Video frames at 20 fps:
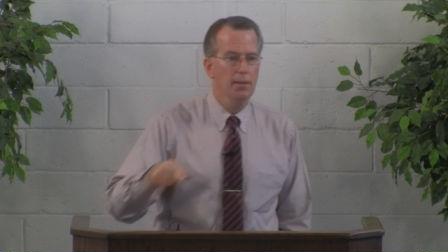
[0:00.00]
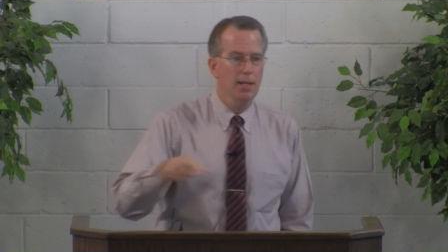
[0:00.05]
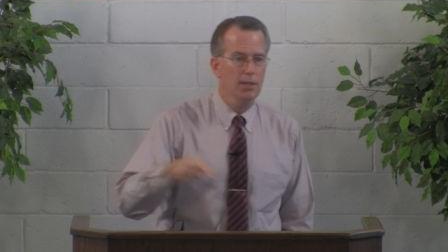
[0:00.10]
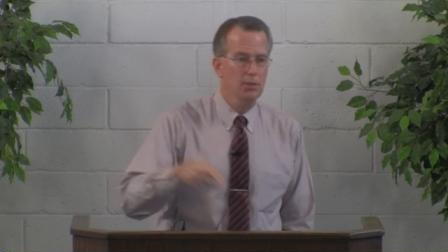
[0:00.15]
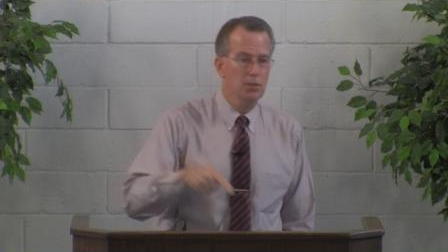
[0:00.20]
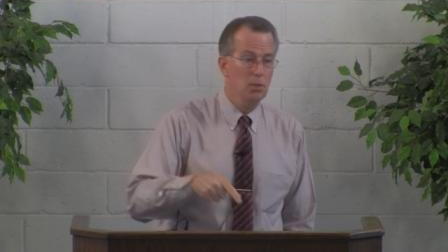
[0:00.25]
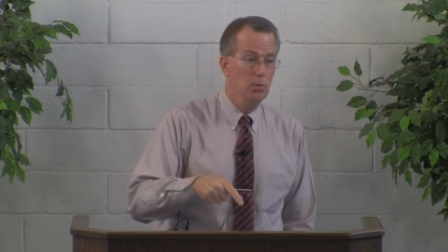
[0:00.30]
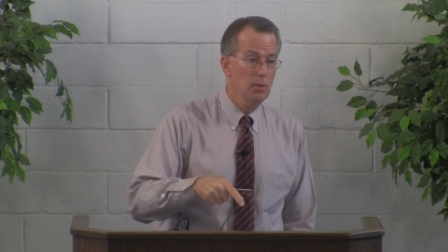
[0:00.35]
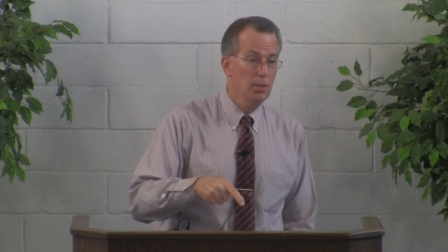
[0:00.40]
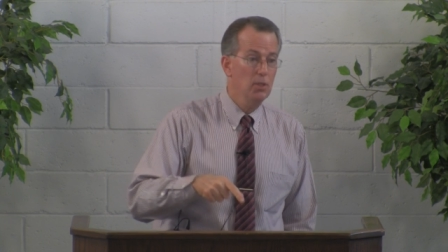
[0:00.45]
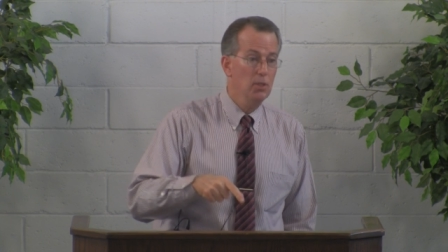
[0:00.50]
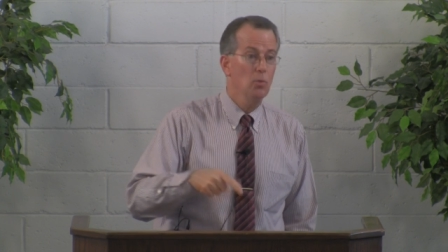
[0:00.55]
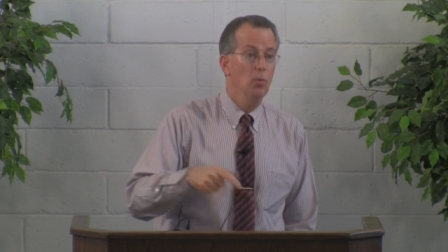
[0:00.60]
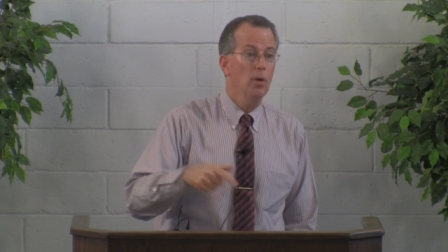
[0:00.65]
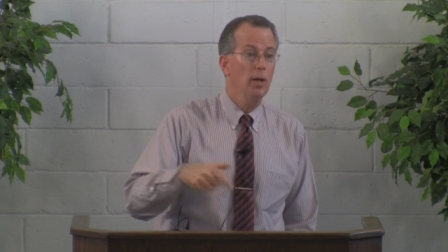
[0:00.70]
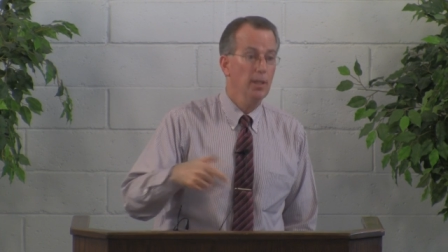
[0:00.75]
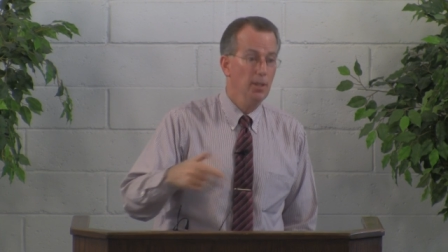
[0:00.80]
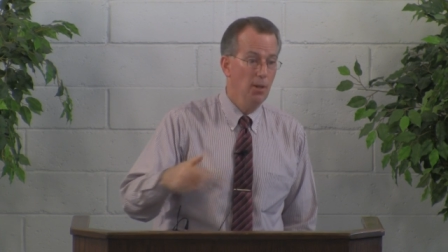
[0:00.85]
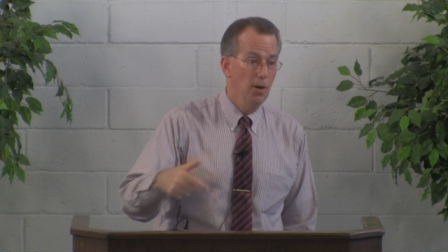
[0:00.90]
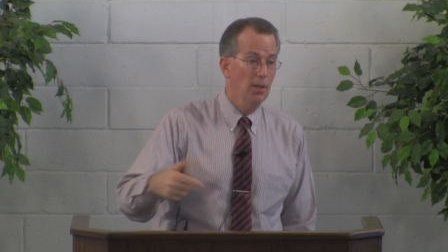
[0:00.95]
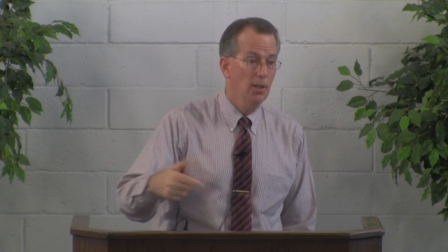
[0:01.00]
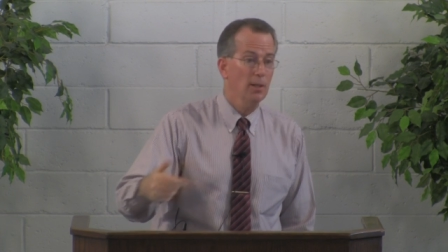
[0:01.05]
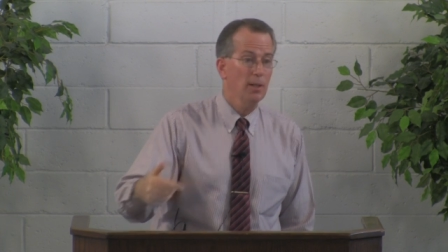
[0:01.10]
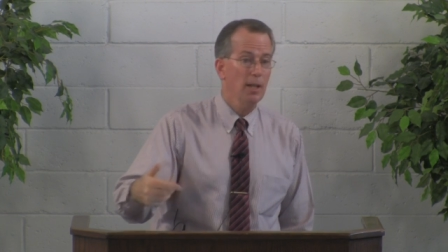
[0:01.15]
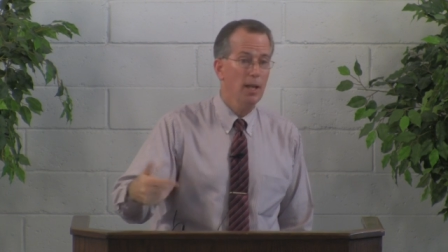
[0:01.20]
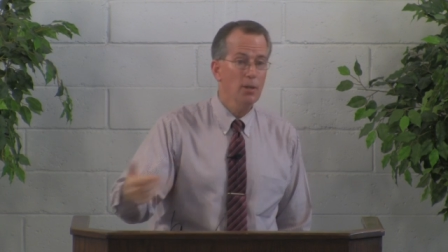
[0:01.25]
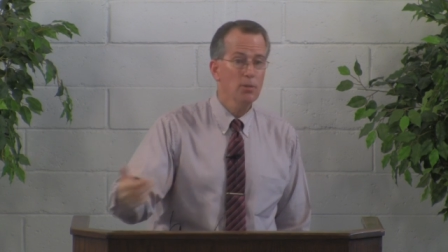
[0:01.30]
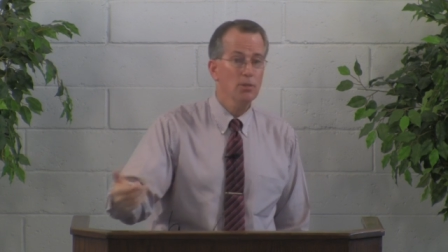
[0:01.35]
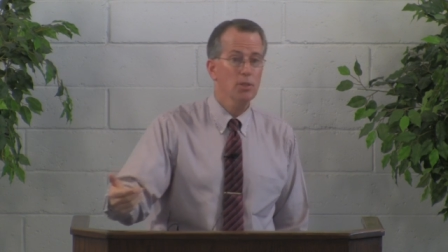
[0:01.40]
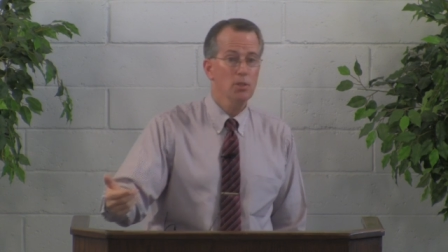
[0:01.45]
That's the reason why God
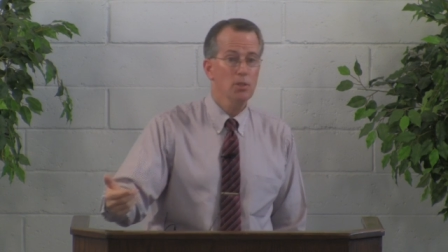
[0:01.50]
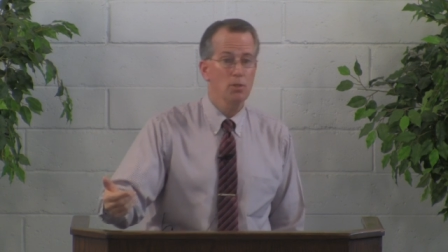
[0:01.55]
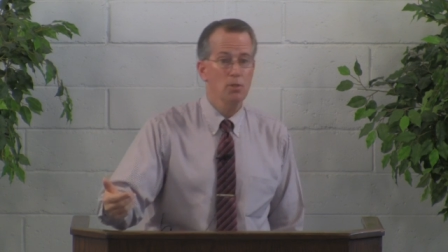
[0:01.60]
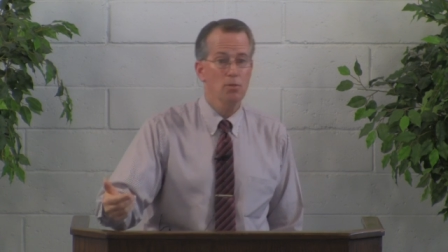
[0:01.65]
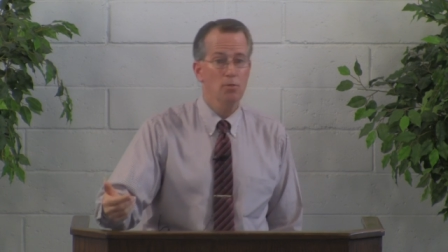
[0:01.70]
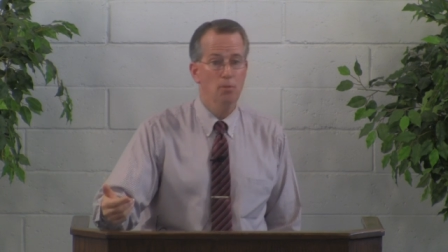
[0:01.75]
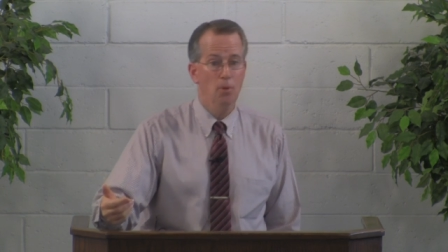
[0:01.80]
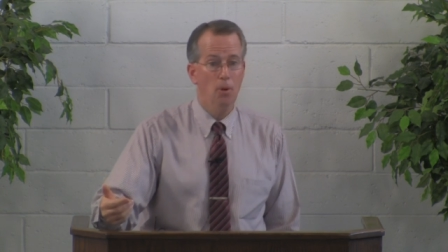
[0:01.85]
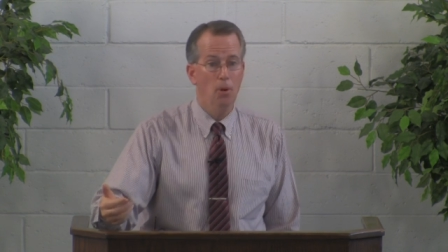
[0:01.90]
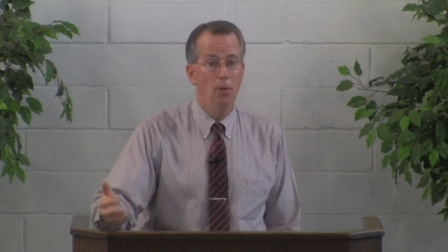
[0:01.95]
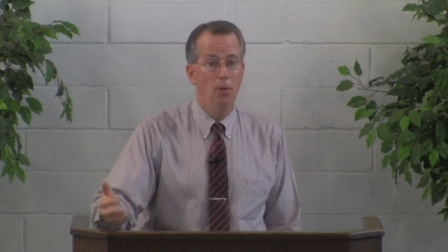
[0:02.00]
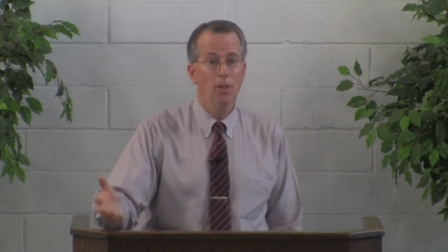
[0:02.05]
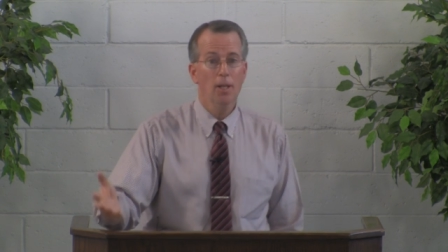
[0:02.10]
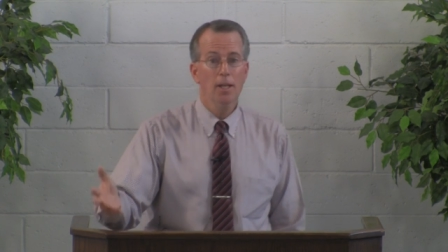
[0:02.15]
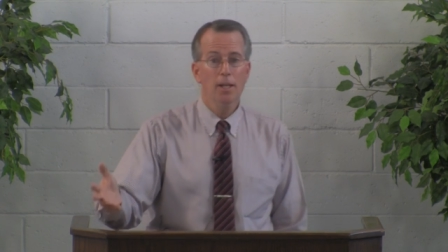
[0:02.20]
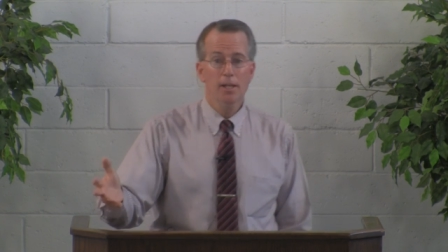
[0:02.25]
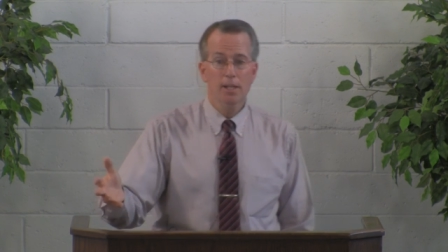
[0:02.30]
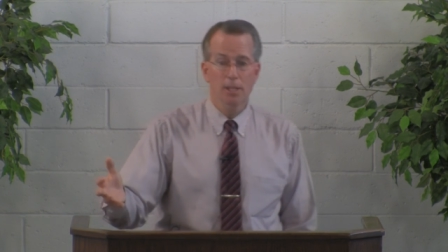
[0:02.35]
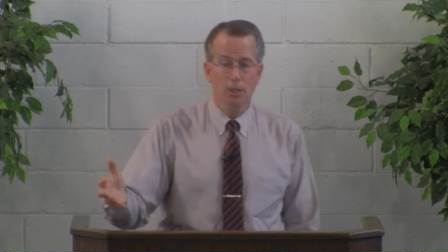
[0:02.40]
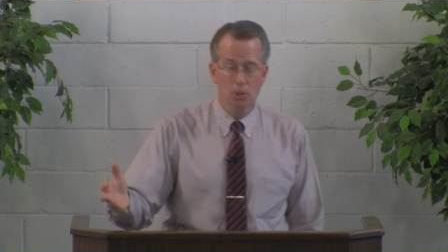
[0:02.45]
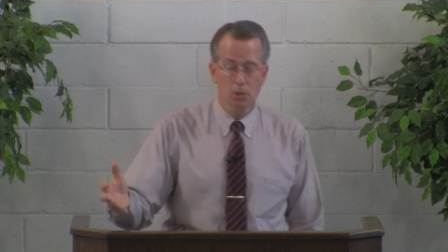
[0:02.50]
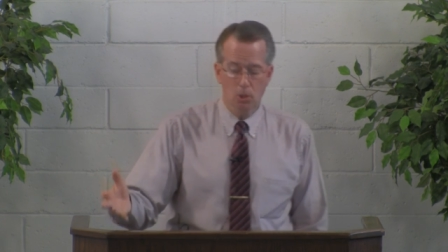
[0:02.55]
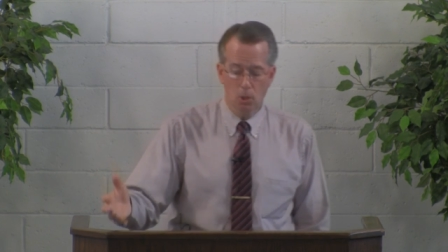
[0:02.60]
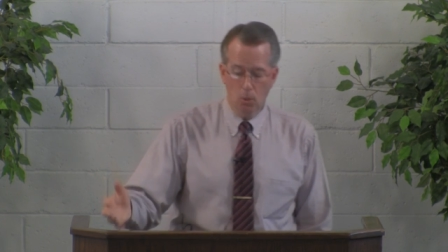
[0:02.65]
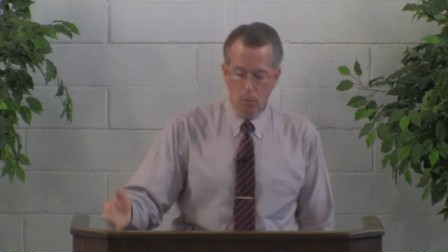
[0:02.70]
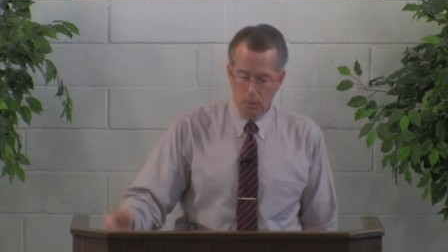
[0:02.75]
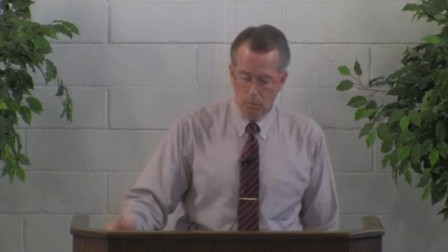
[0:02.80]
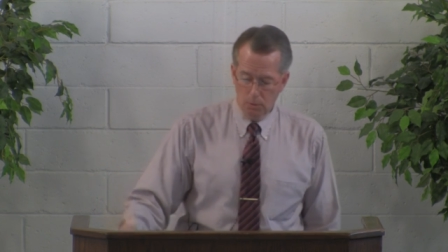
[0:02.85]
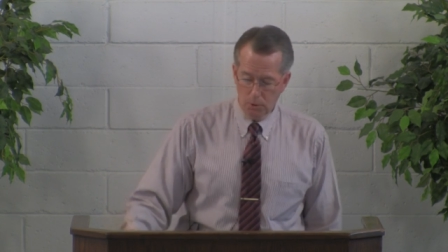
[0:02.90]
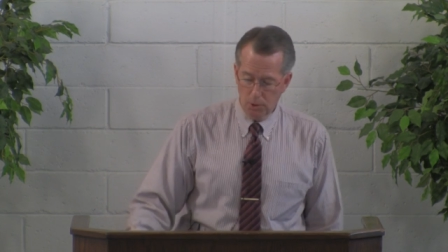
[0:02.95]
allows us to fall, is so
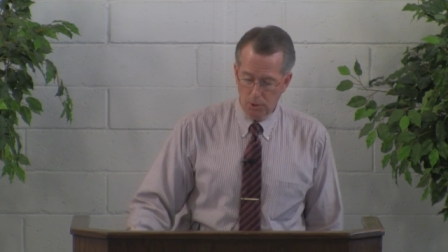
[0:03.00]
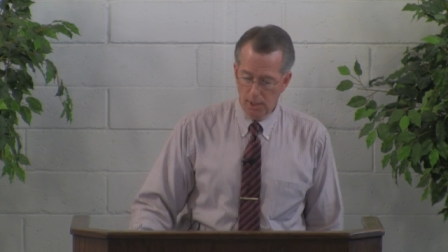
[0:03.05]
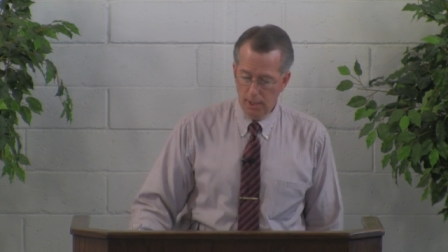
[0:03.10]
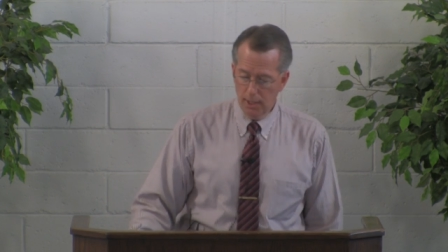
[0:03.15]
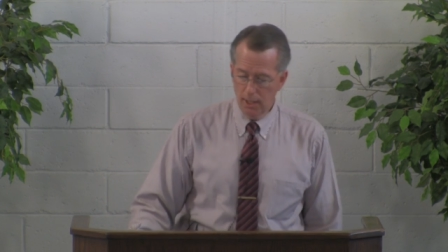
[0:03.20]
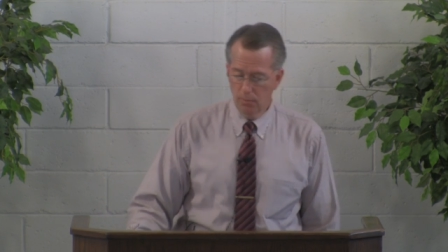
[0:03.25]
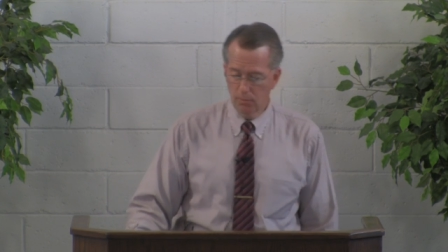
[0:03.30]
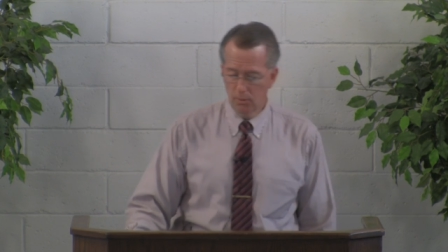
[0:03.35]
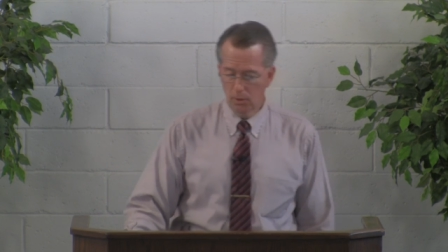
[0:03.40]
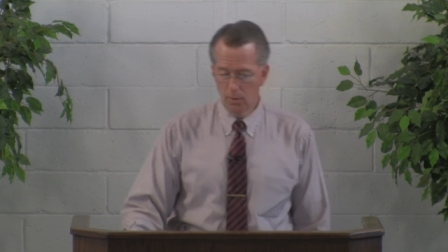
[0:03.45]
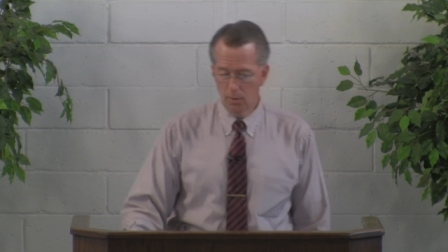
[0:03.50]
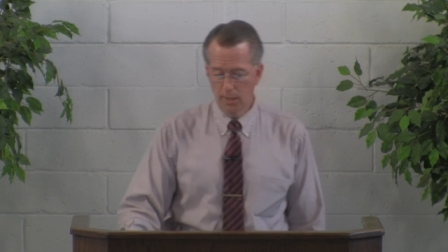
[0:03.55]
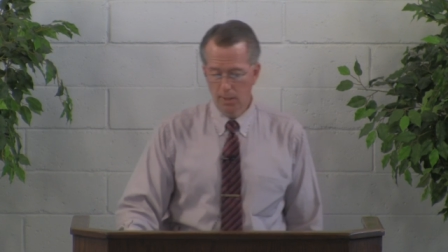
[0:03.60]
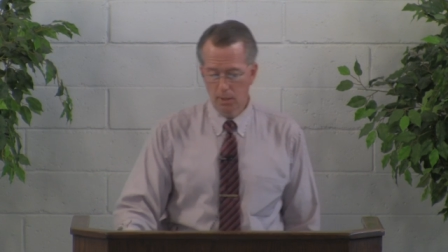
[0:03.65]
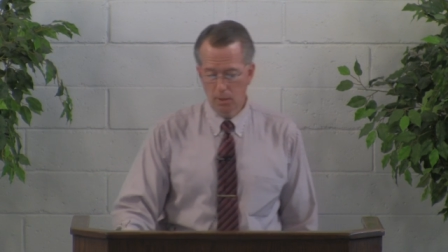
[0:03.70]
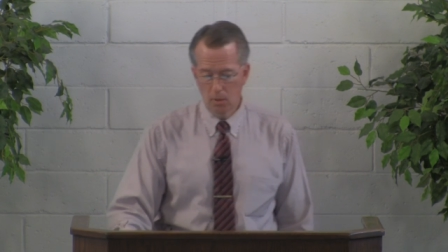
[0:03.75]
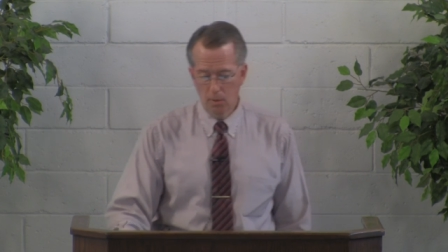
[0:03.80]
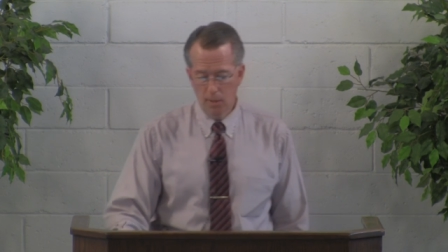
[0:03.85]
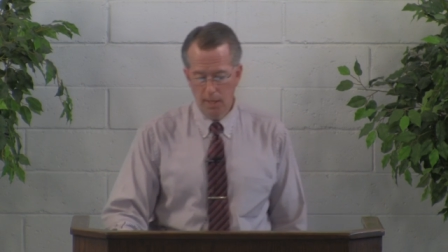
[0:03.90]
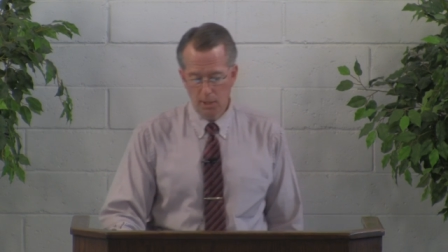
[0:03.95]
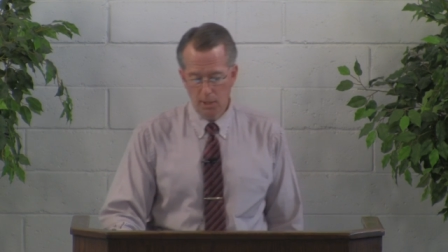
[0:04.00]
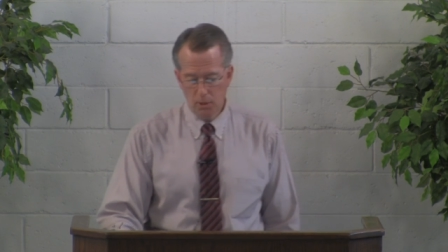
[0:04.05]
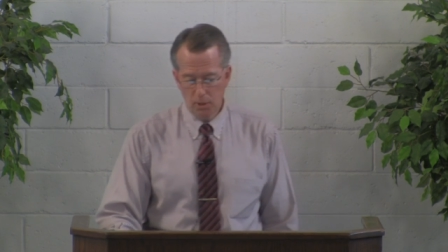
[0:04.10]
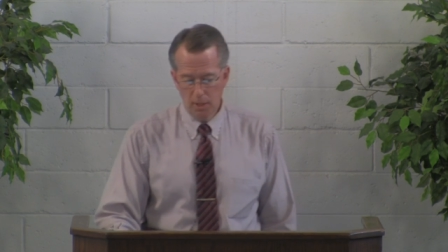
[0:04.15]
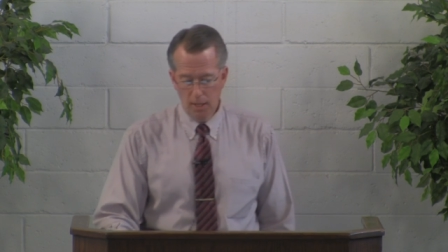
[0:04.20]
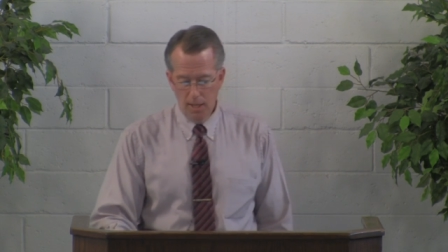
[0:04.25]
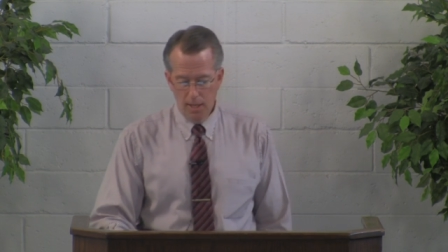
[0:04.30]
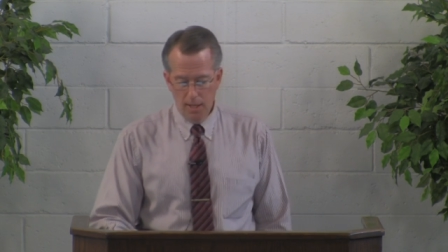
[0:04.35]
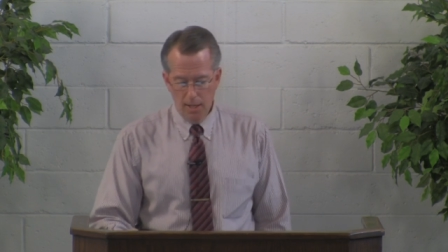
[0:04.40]
we will seek him for greater grace.